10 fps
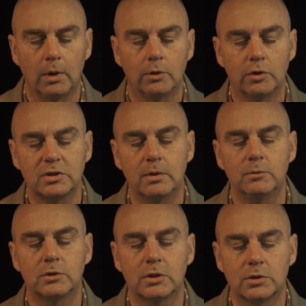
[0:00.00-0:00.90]
Does dim
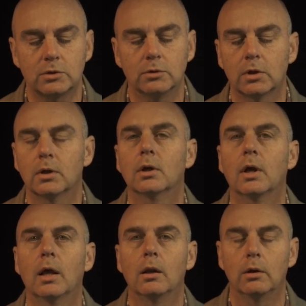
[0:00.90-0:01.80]
tristwch yng
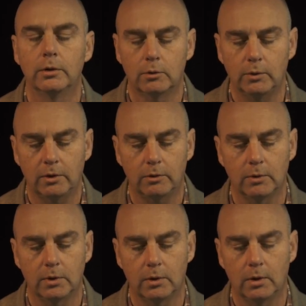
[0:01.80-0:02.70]
nghalon y
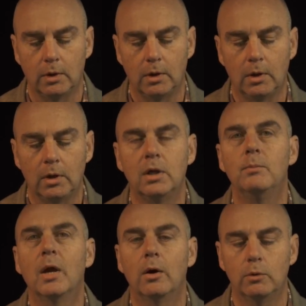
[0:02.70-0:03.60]
gweithwyr, I
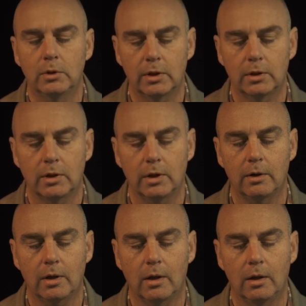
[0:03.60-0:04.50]
mewn ar
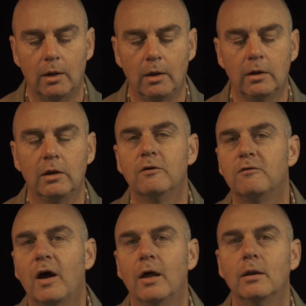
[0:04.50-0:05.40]
creiria, I
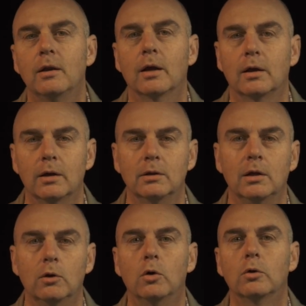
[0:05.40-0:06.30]
fan ac arni
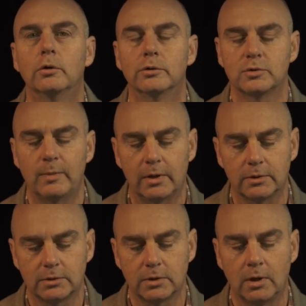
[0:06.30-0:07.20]
logo
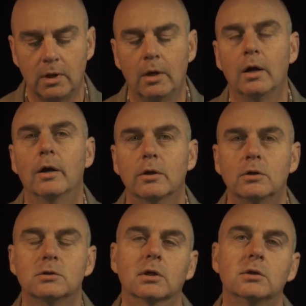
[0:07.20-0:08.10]
smart,
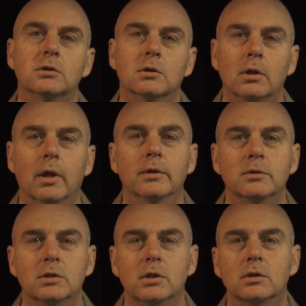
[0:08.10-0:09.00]
Architectural
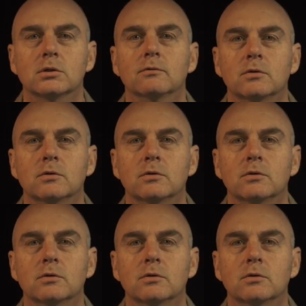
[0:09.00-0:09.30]
Antiques of